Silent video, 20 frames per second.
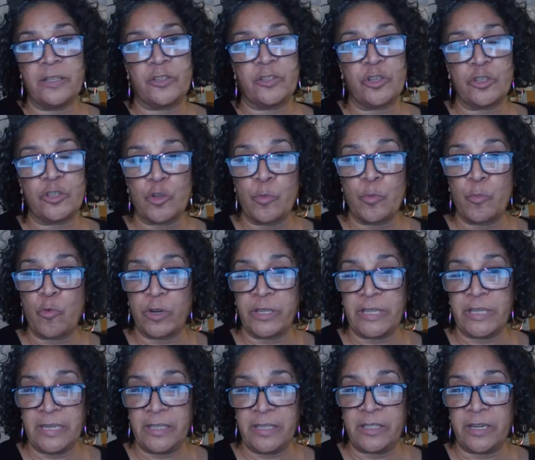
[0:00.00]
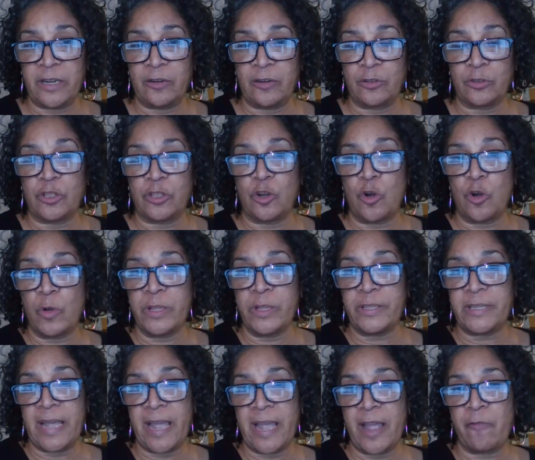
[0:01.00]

It's just a more detail to go into